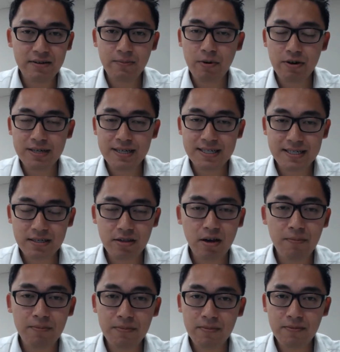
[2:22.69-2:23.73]
they'll probably just
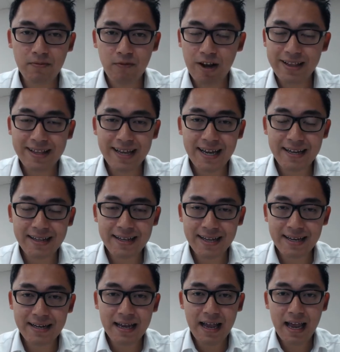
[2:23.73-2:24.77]
stop right there and
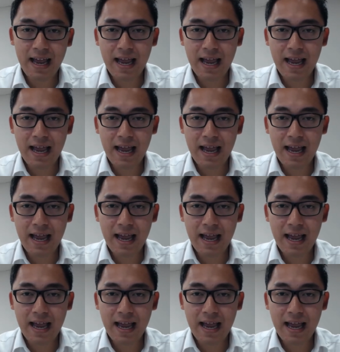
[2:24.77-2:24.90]
then